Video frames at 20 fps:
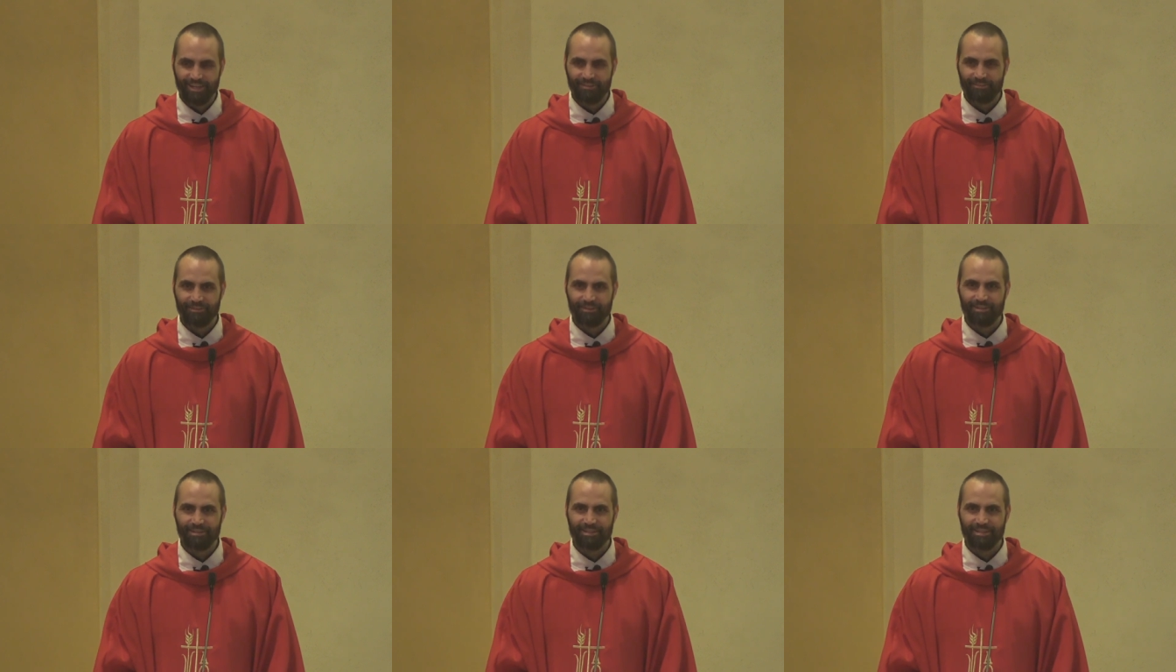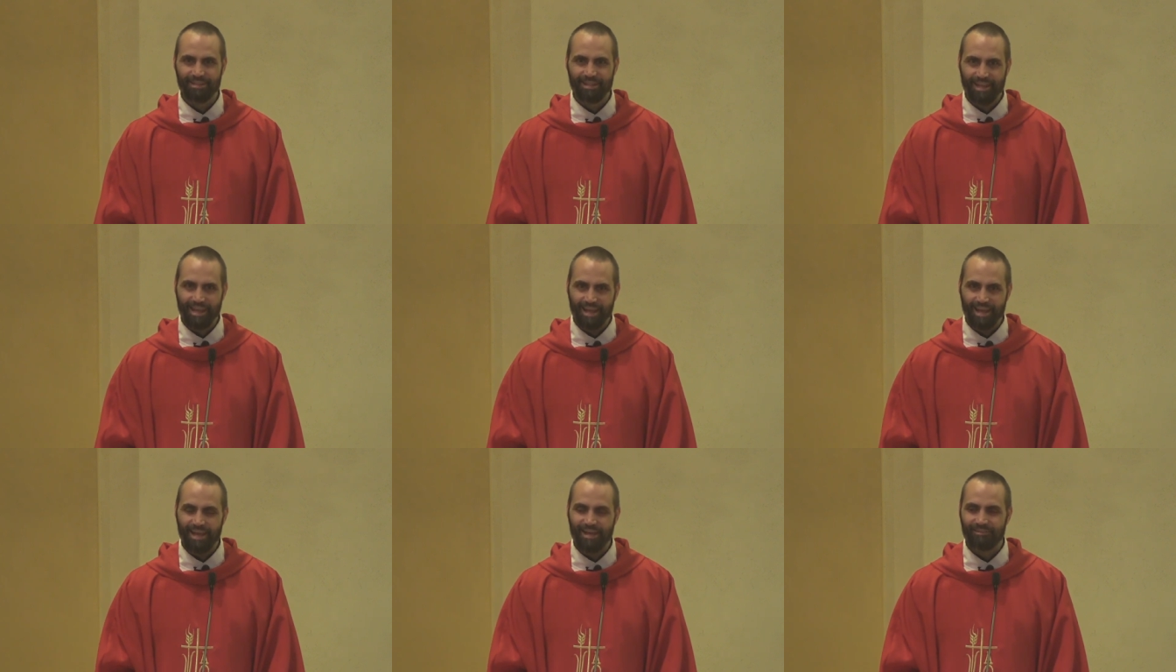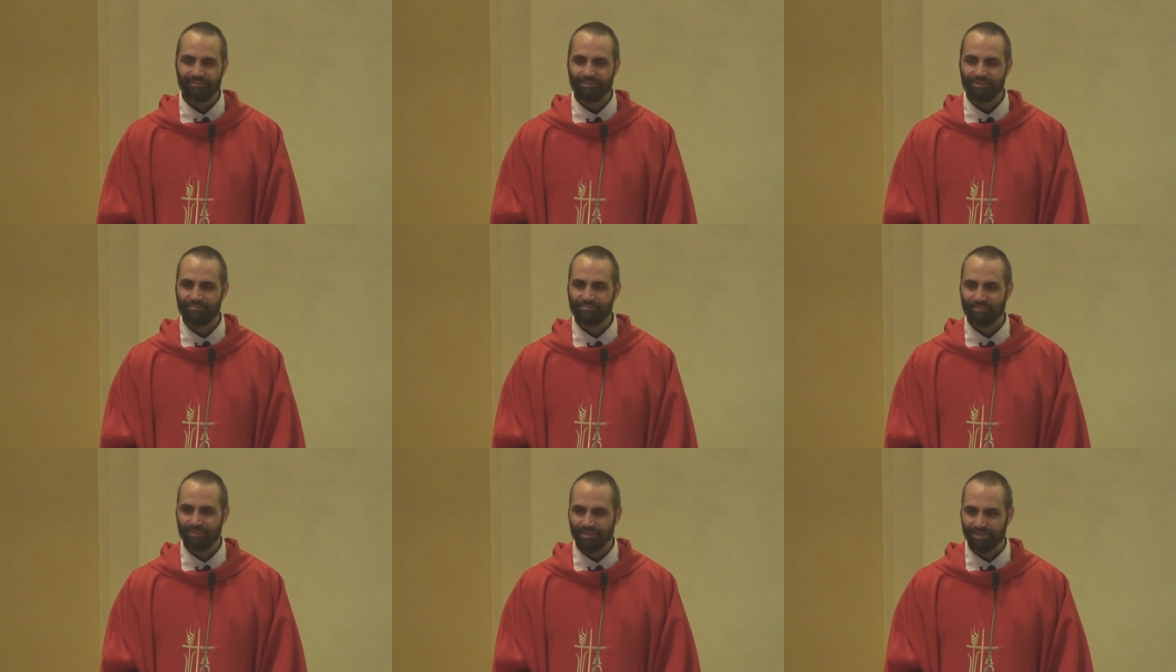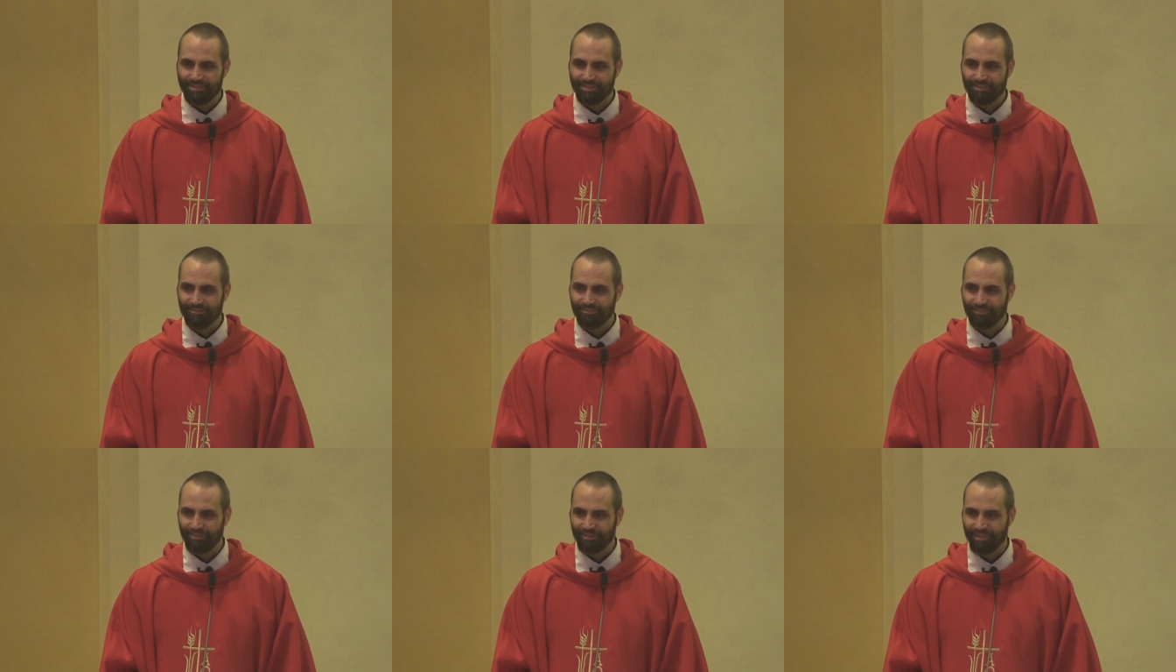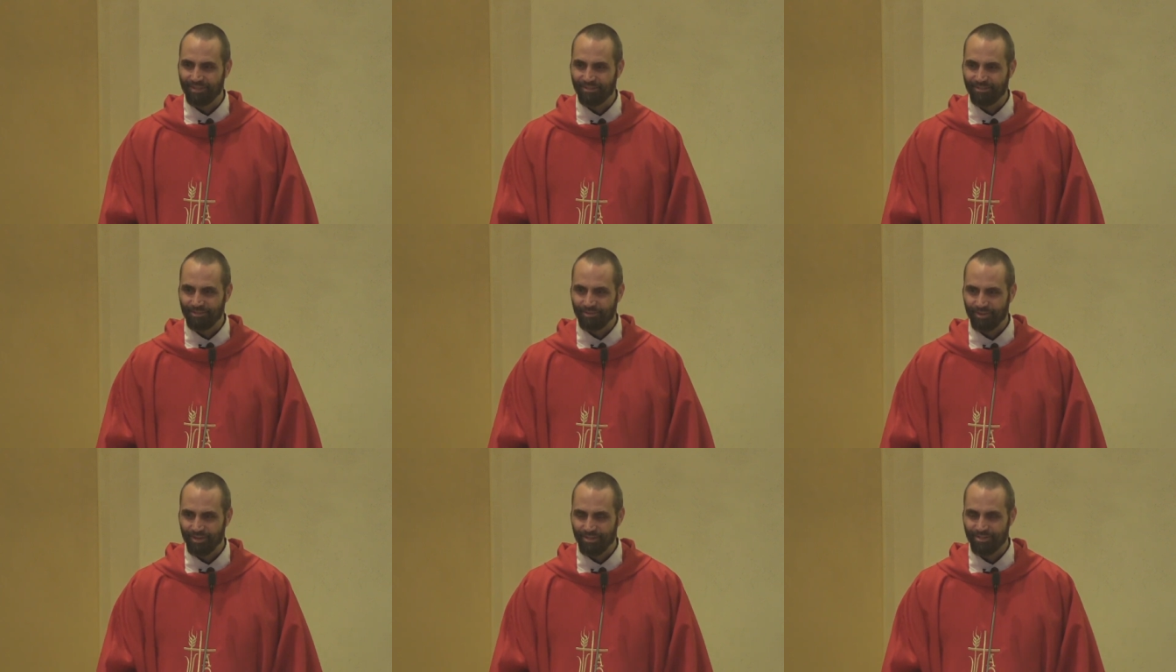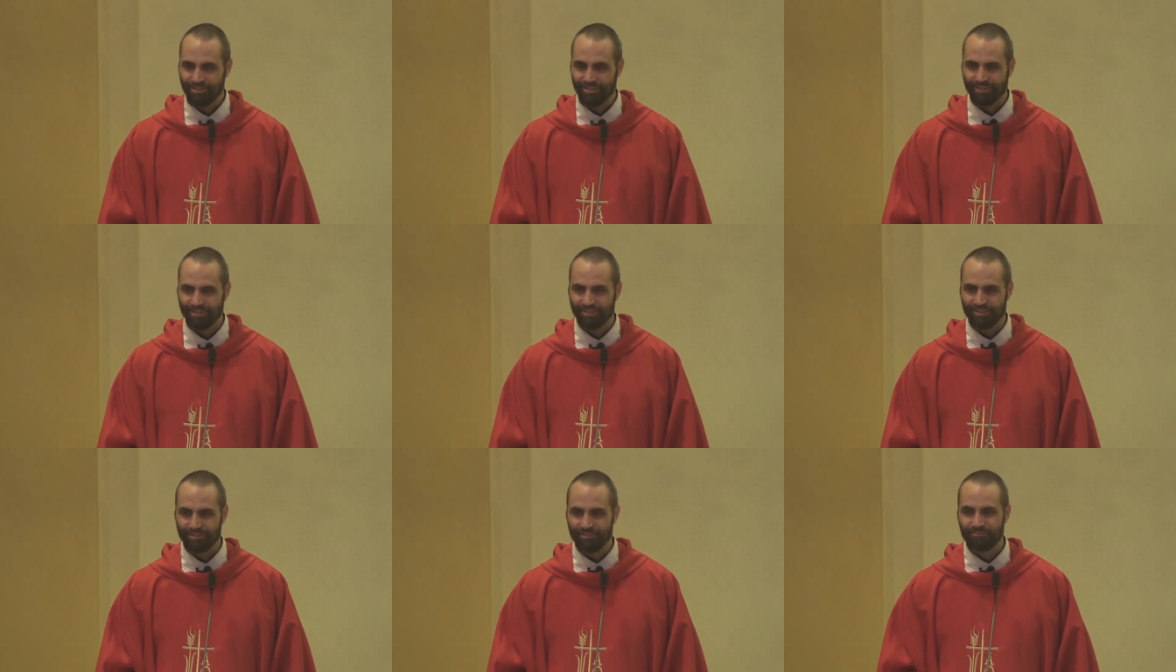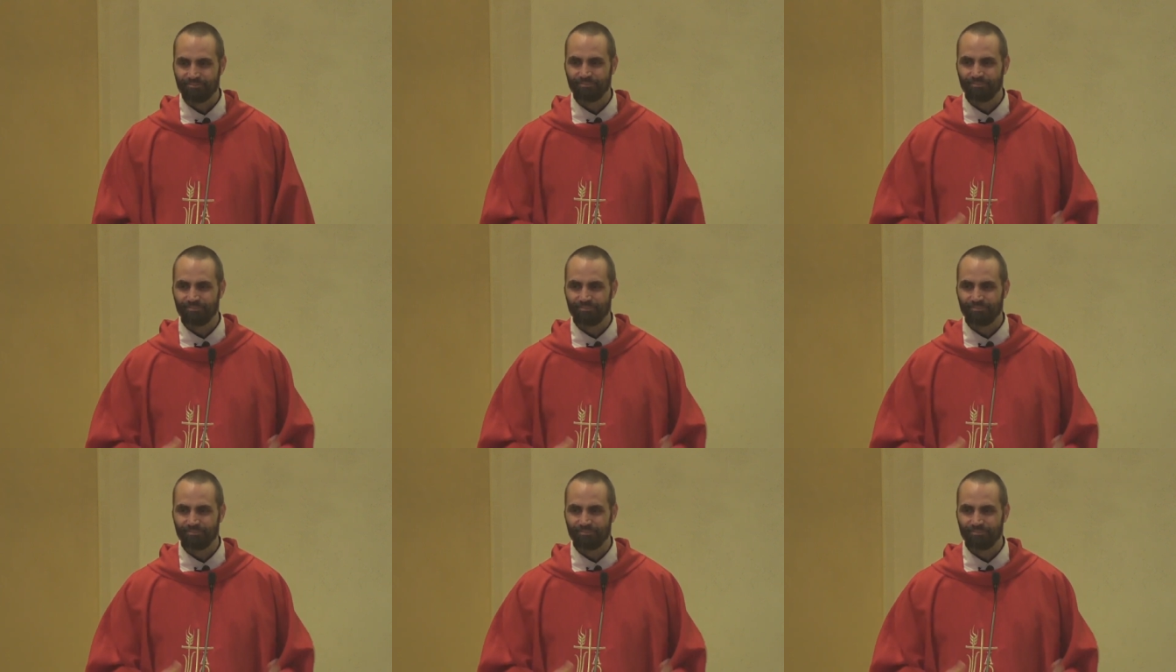well, yeah, we're merciful as Christians,